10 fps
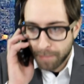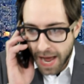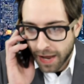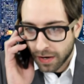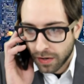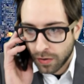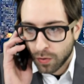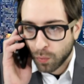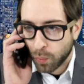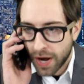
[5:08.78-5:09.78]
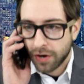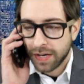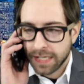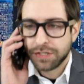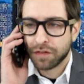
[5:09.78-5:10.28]
Matt, where
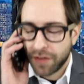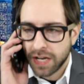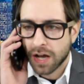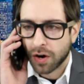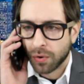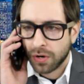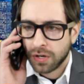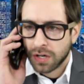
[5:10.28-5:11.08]
is your video?